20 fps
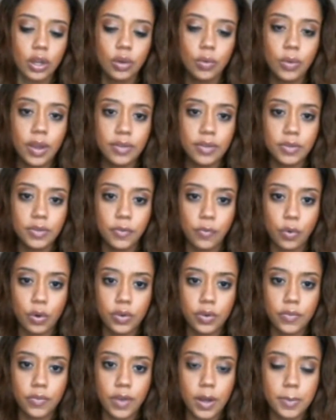We have the Four
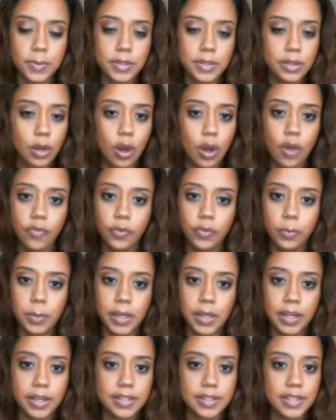of Cups, an offer
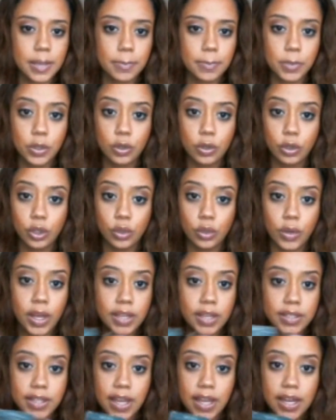being accepted, or you
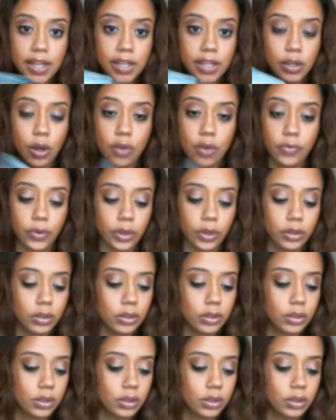guys getting an offer.